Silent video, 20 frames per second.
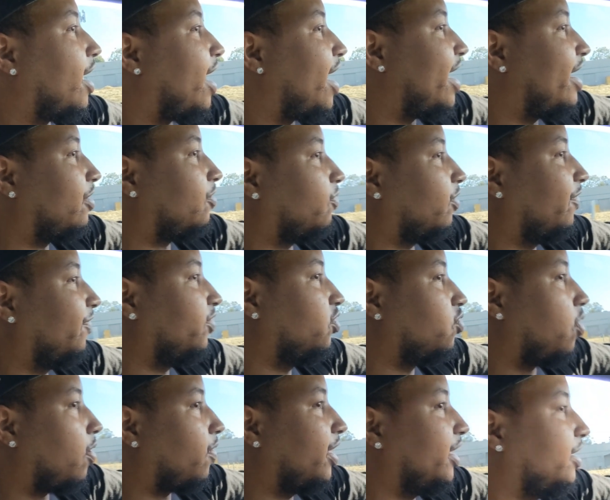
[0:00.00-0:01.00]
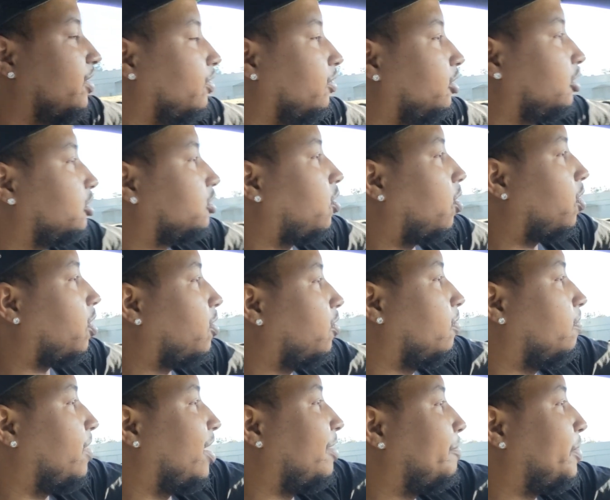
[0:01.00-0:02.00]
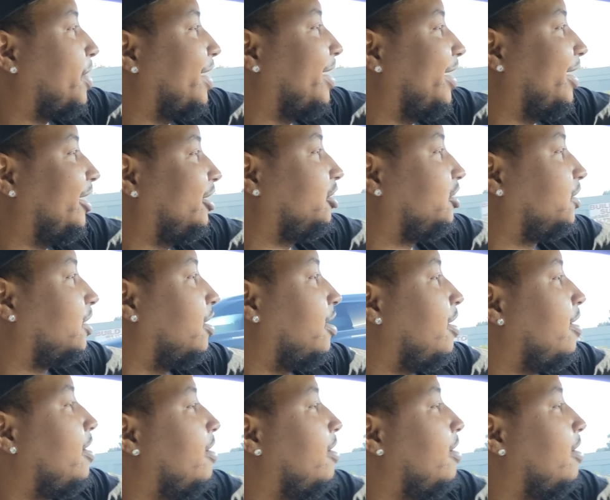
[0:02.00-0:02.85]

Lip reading: had a review already on this car on my page.